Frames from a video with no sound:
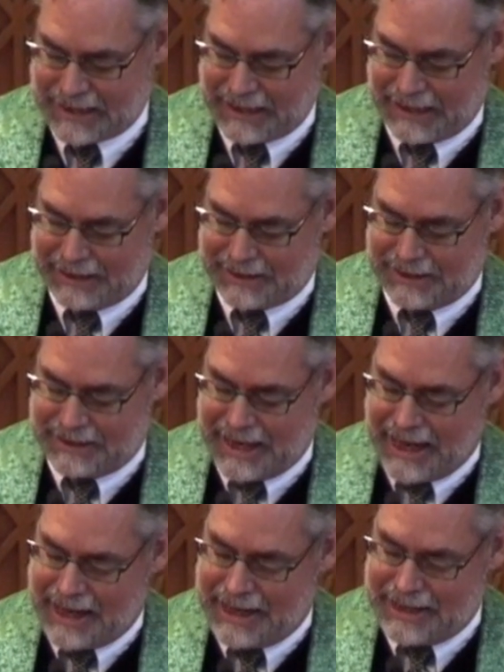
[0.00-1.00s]
And
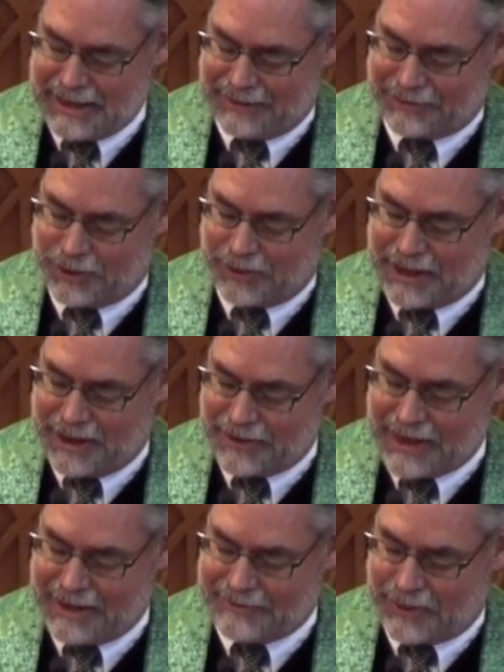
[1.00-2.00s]
today, if you hear
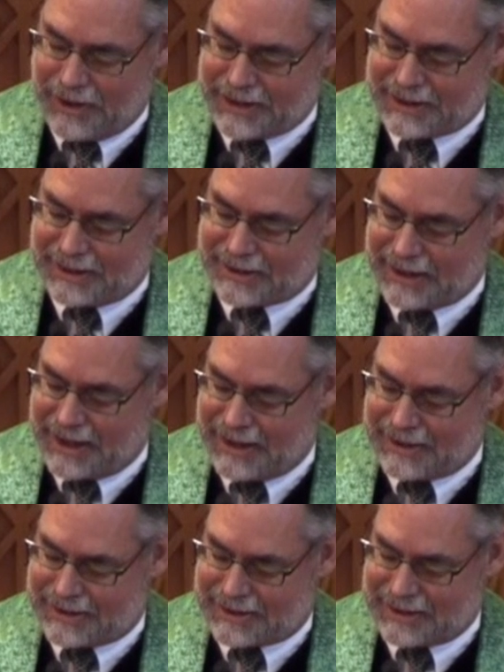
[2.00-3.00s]
that voice that
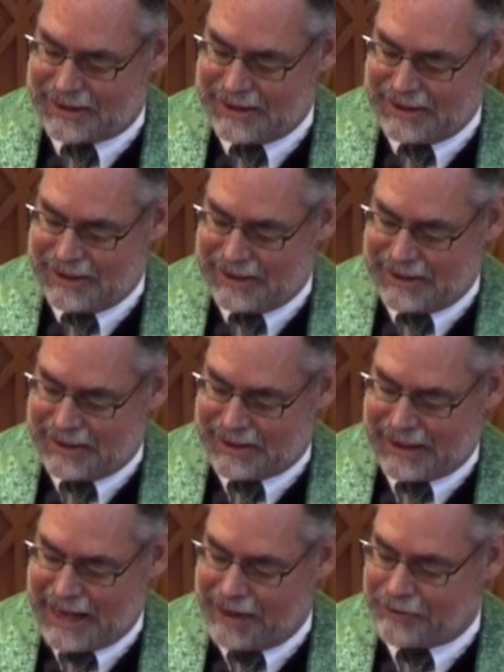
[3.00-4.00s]
says that
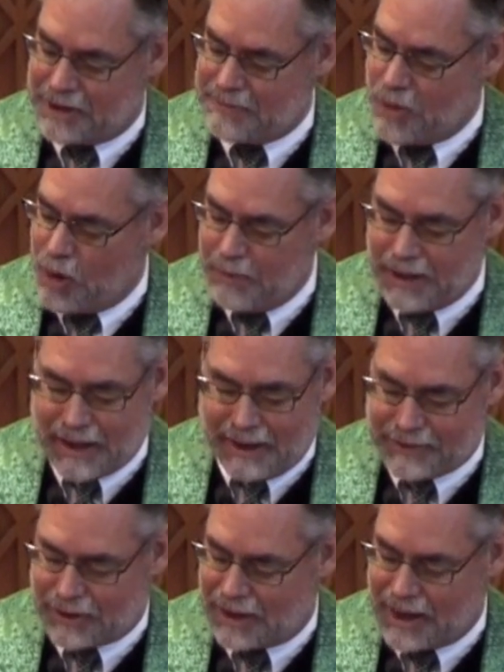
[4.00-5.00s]
every moment
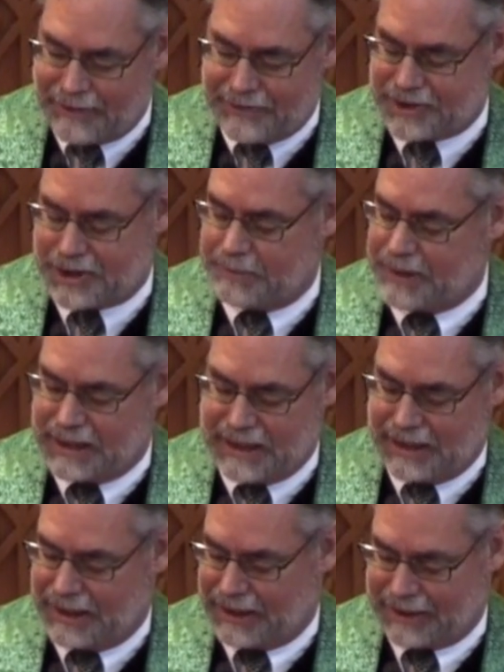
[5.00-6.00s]
of your life is the
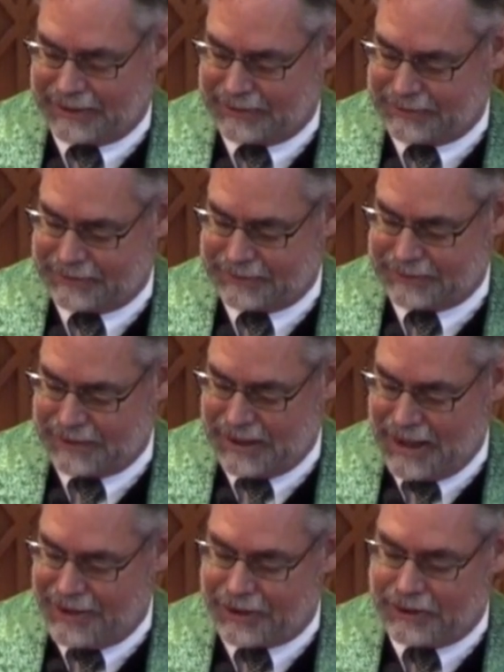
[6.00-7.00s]
beginning,
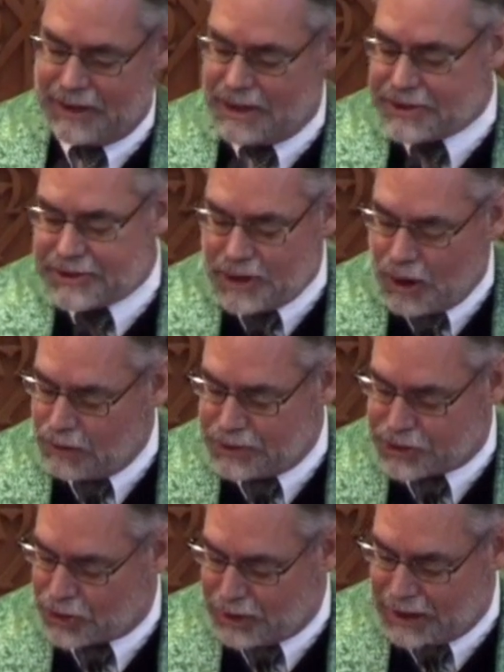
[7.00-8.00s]
there is no
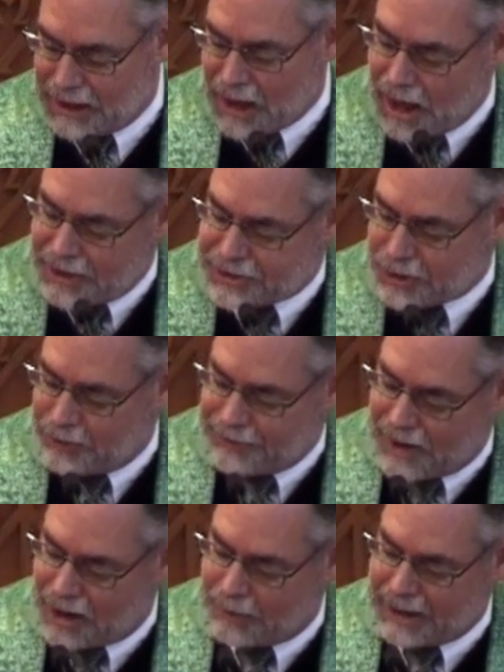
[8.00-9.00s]
journey gone so
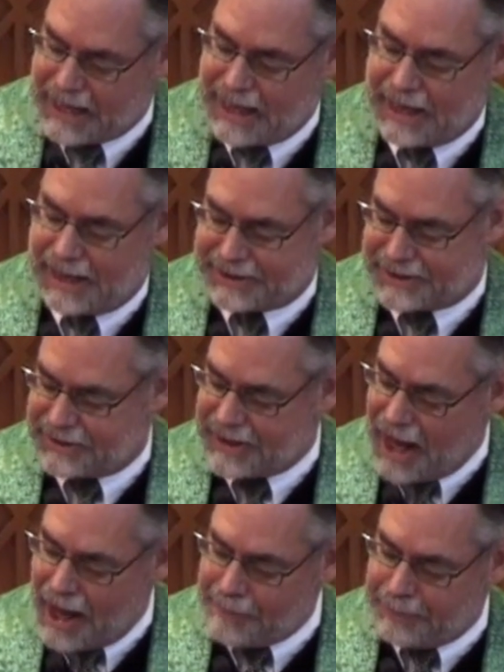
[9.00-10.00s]
far we cannot
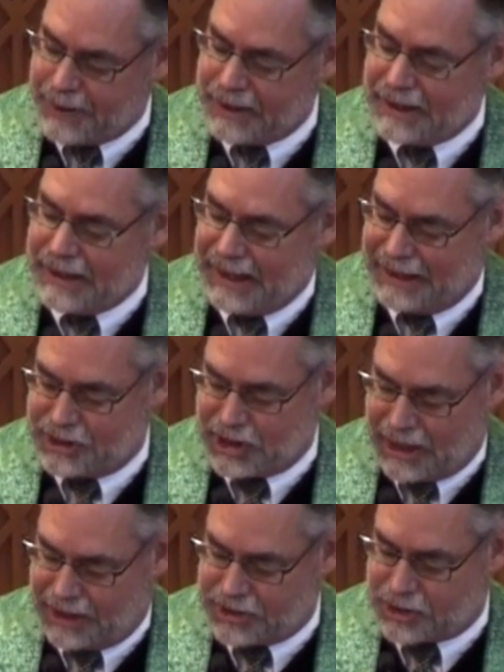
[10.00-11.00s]
stop and
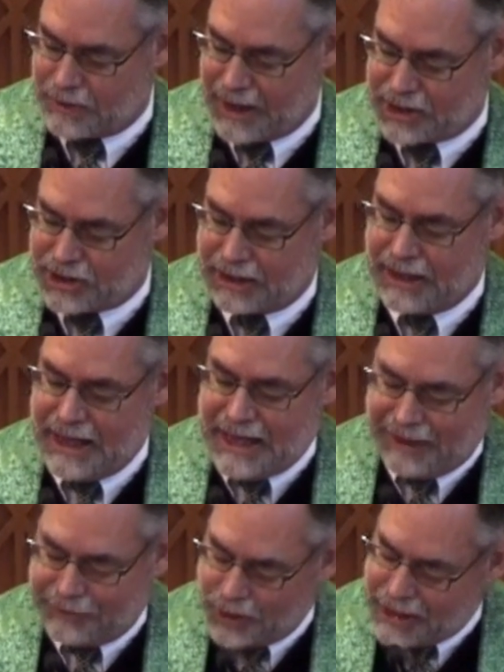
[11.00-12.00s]
change direction.
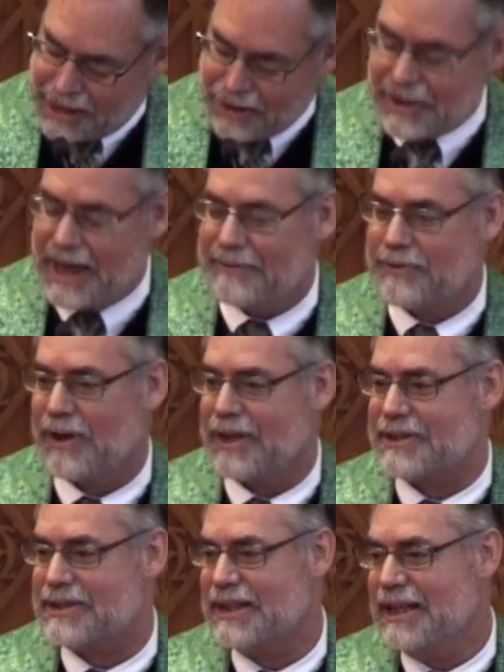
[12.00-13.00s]
If you hear that
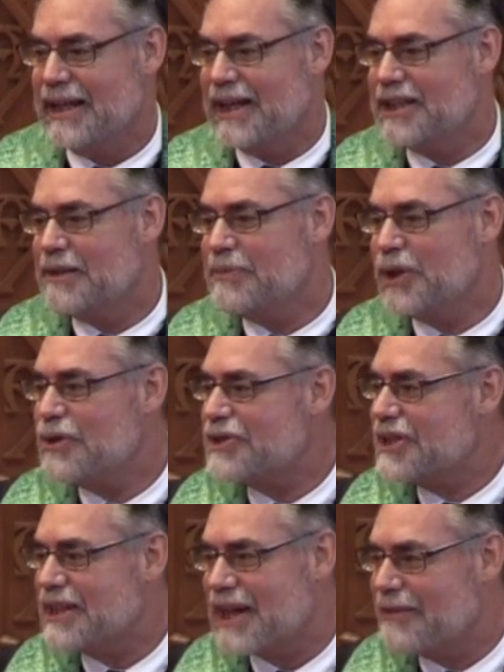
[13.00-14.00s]
voice in the
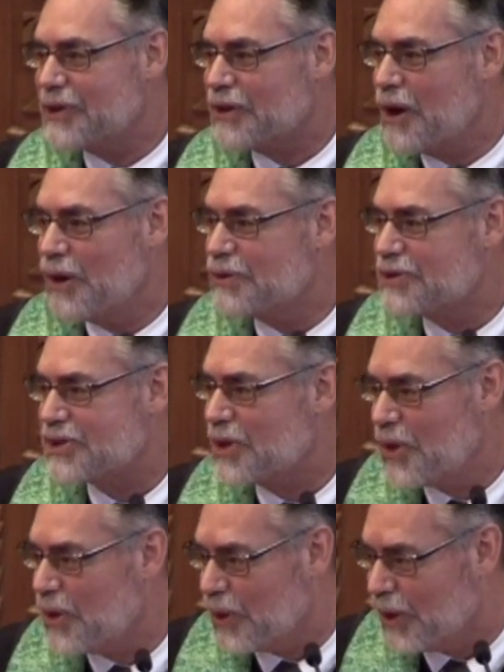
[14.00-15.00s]
music of your own
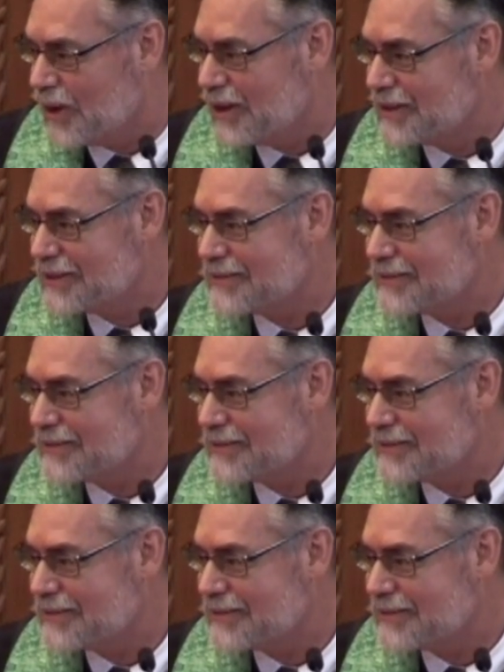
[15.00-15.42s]
soul,